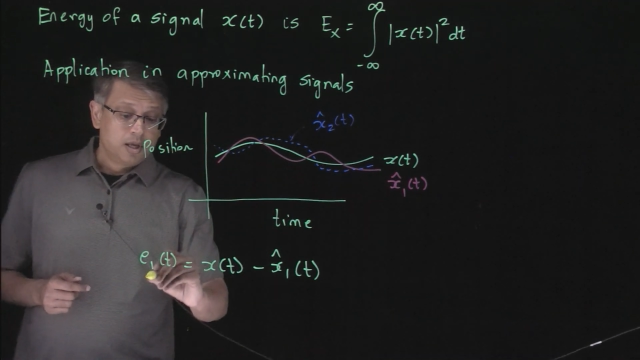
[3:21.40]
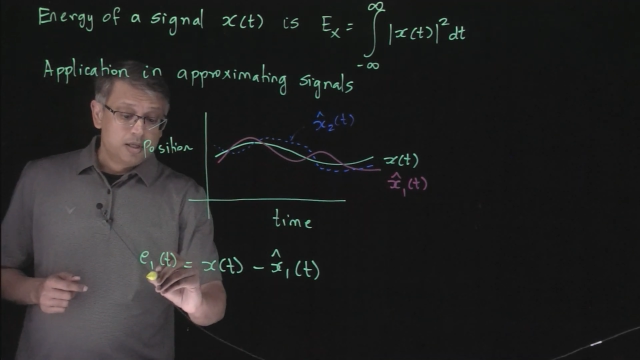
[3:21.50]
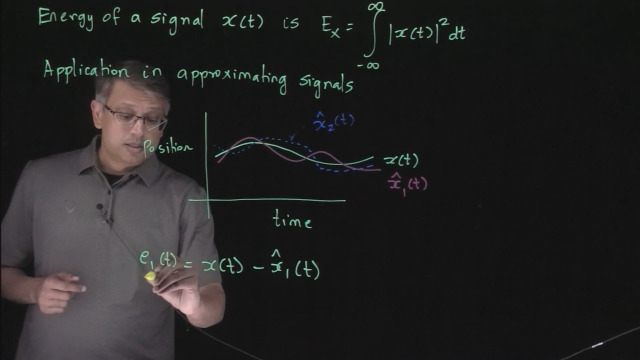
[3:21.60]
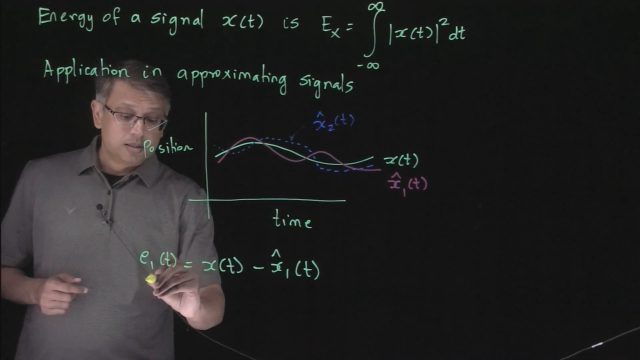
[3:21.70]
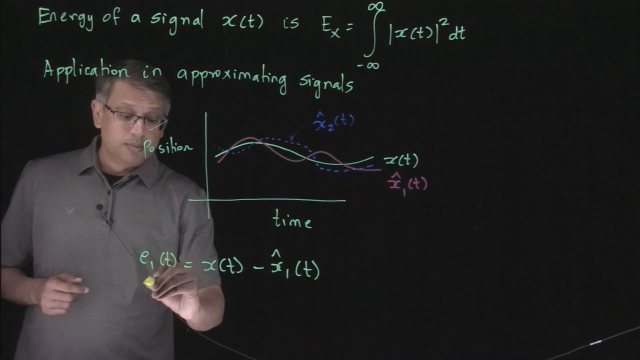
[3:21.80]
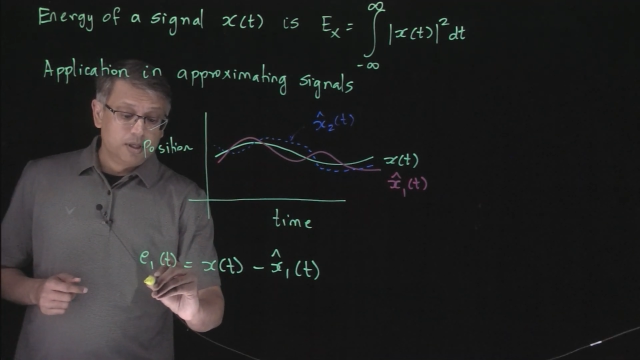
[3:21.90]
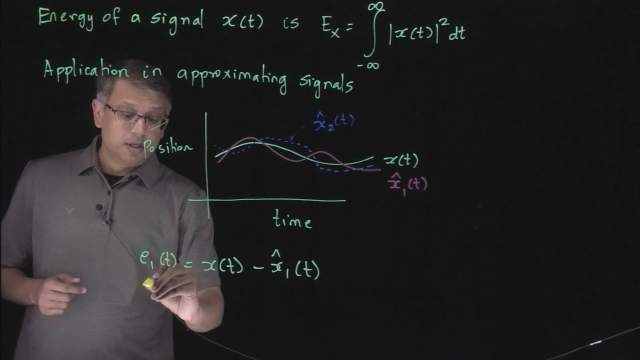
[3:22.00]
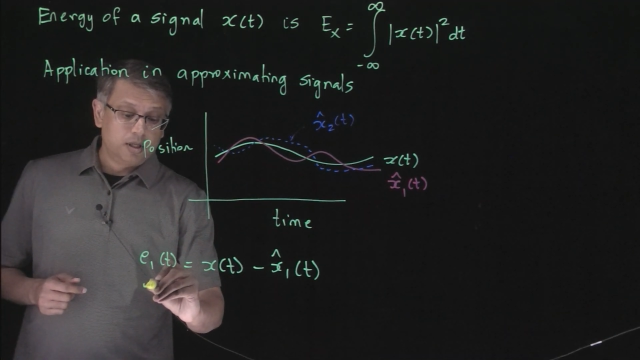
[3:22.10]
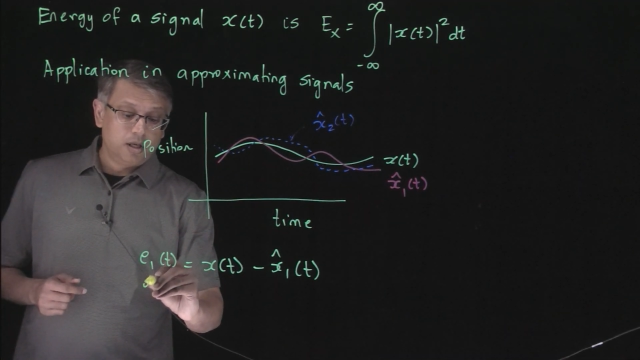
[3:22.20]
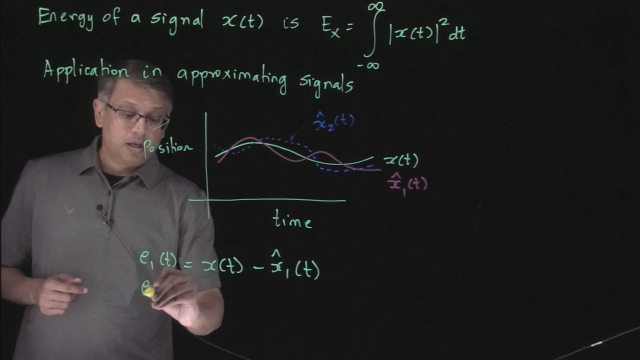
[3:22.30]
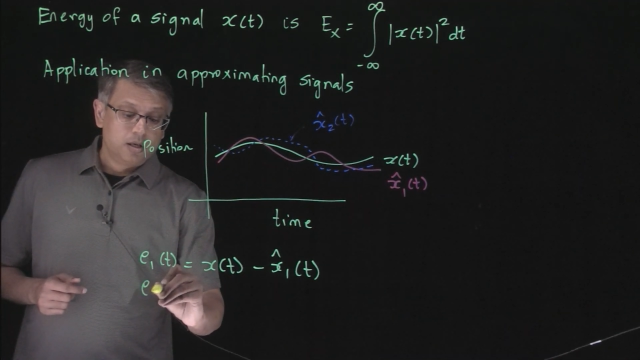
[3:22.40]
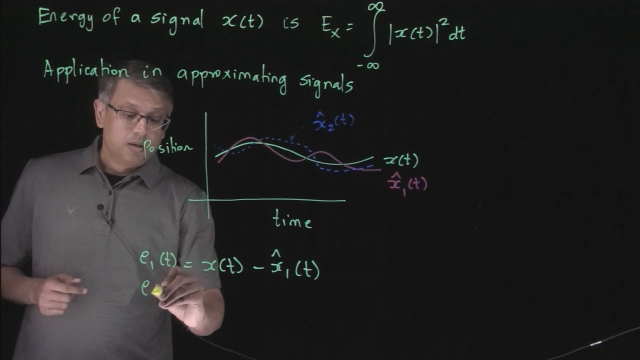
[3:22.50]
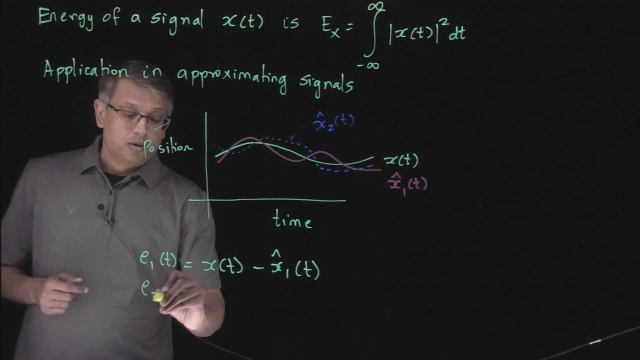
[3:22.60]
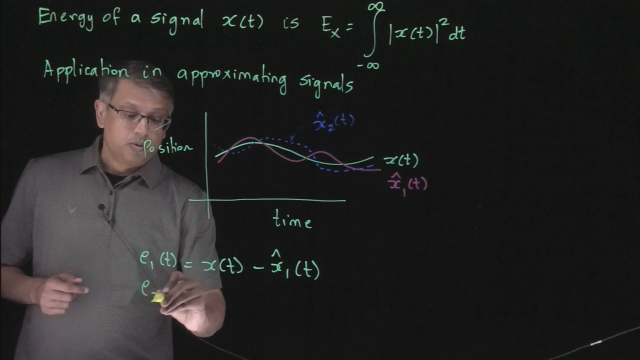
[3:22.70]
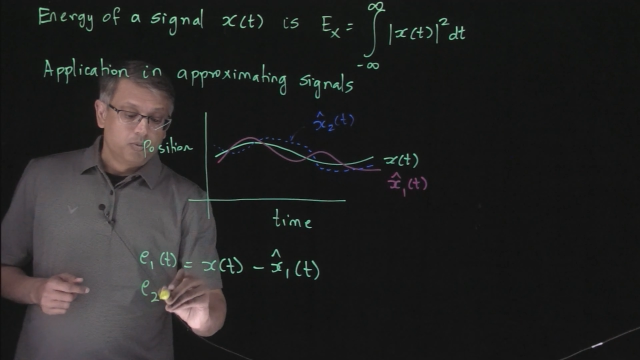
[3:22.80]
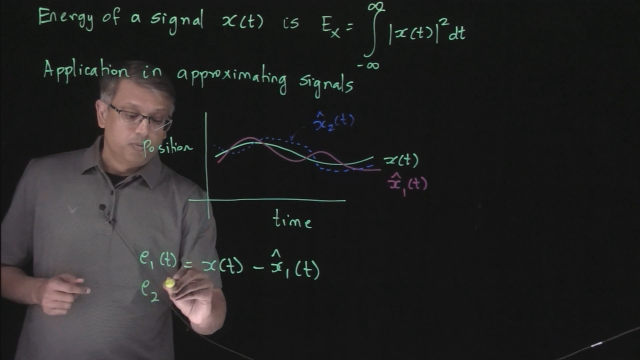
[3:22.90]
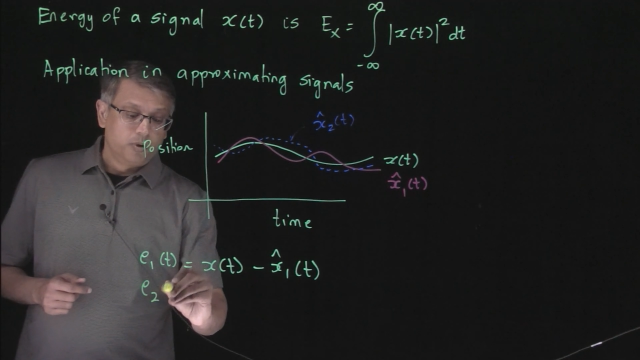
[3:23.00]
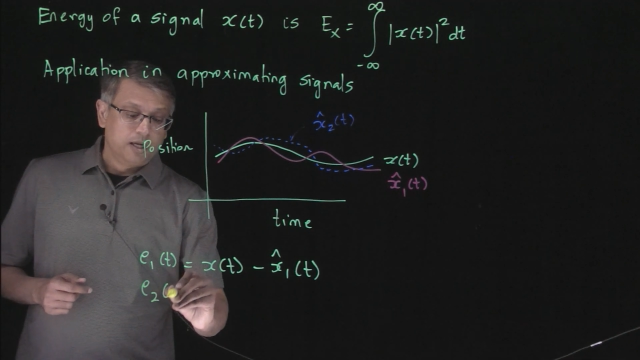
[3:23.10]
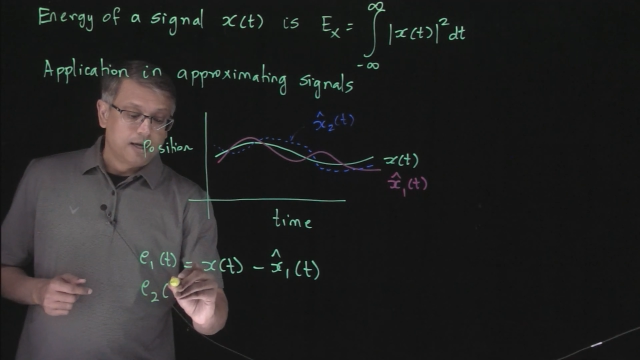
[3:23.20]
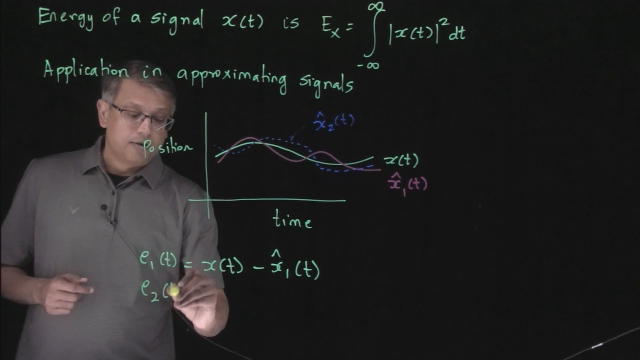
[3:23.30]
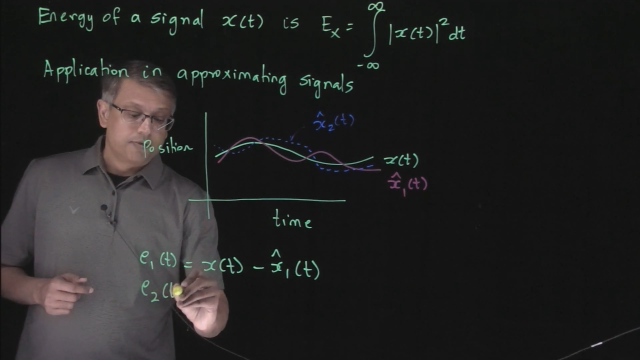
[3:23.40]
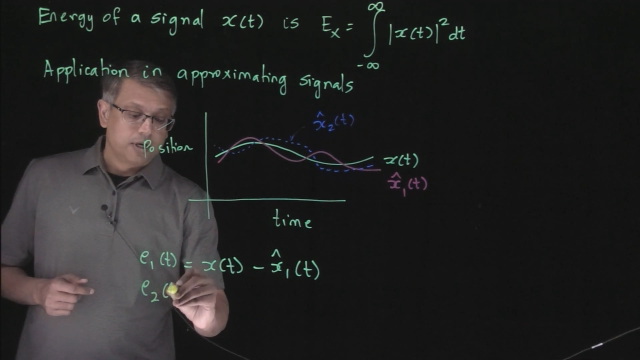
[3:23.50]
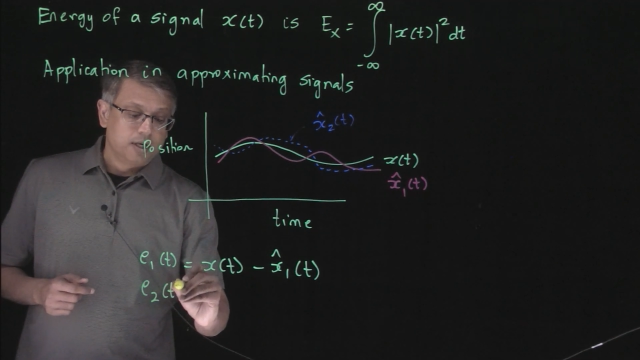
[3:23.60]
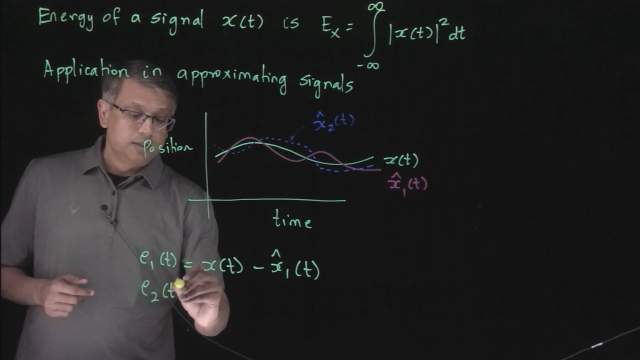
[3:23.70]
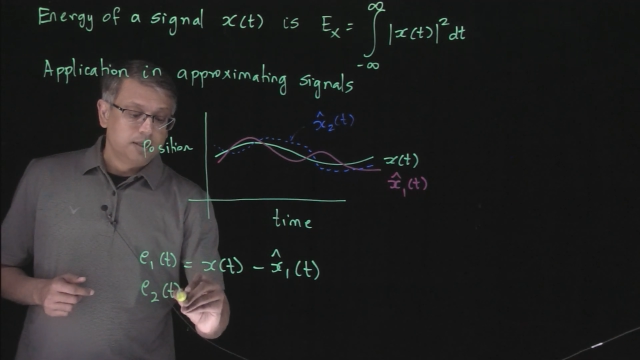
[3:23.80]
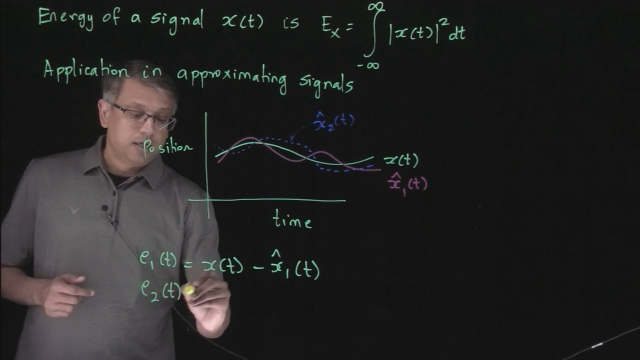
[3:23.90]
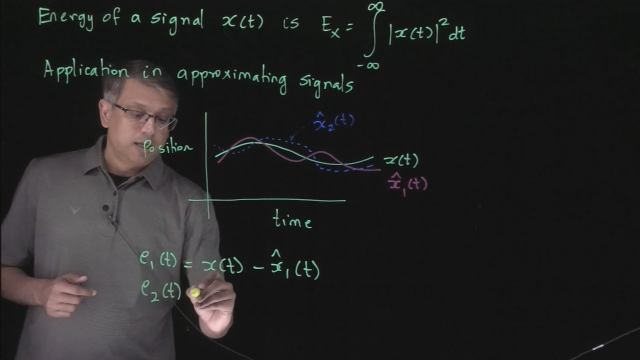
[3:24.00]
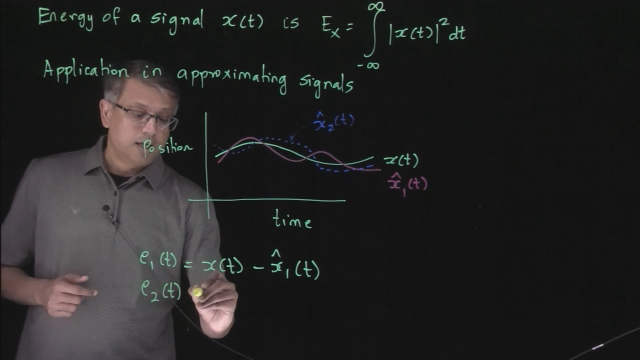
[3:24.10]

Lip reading: Similarly, we have another